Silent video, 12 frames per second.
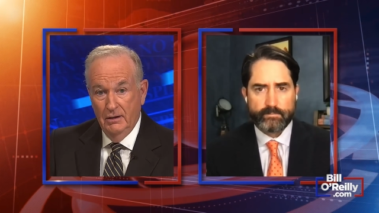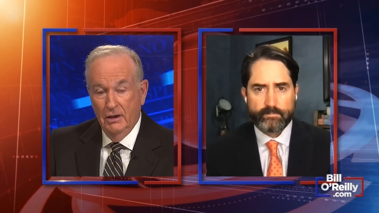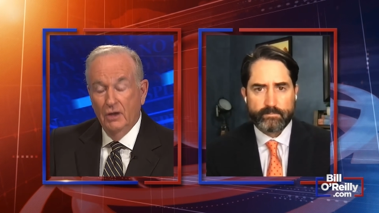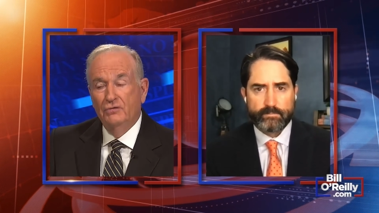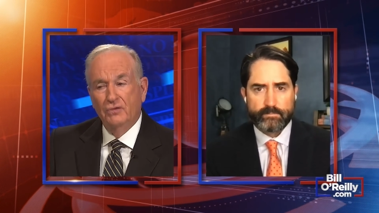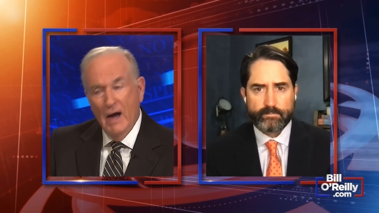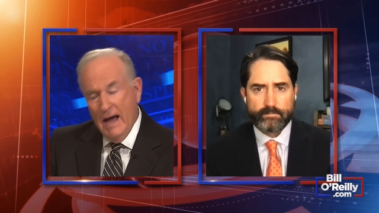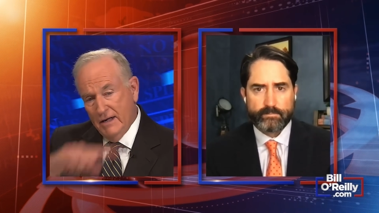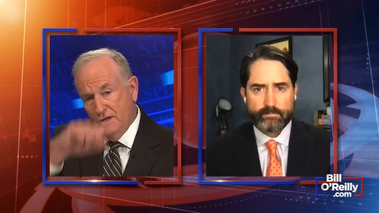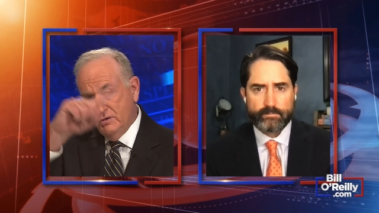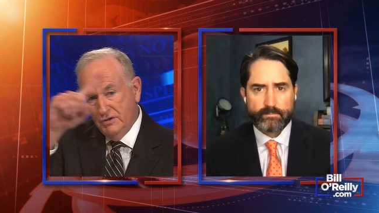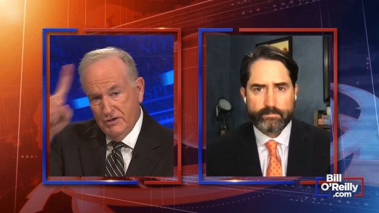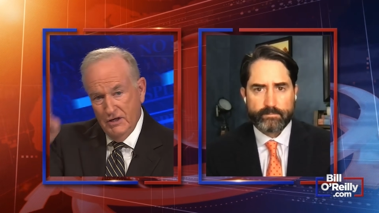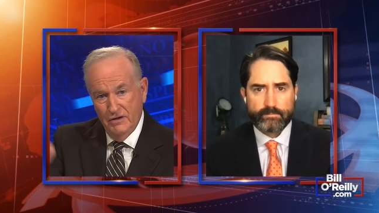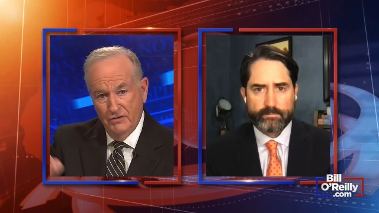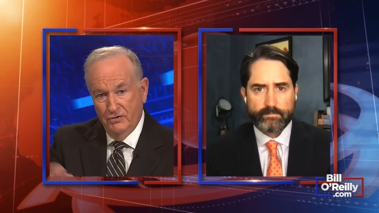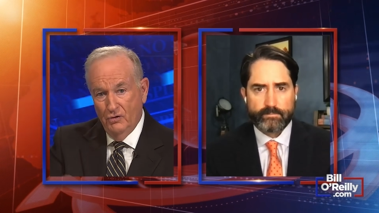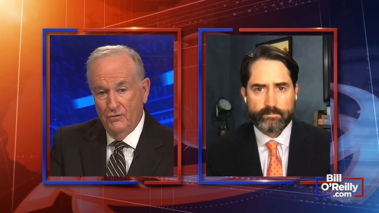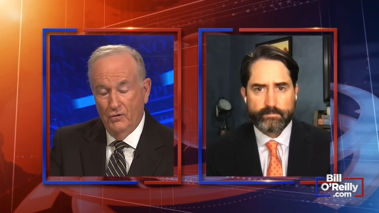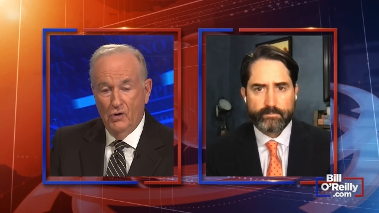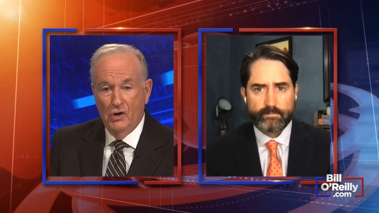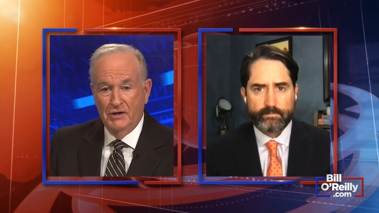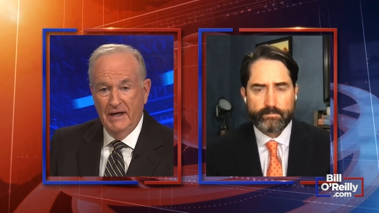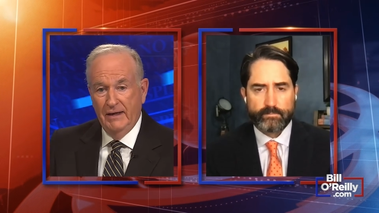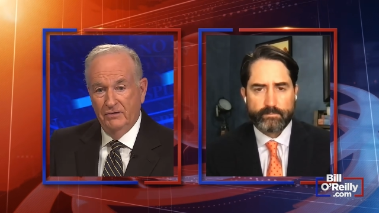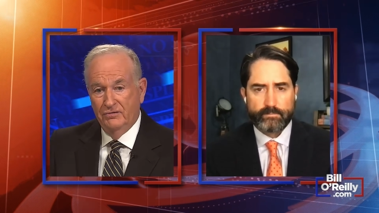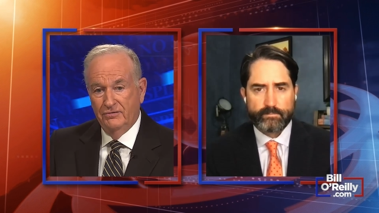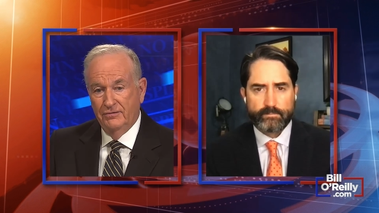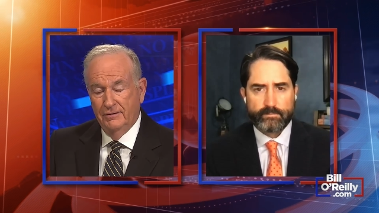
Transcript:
Speaker 1: So, how do you see this overall case?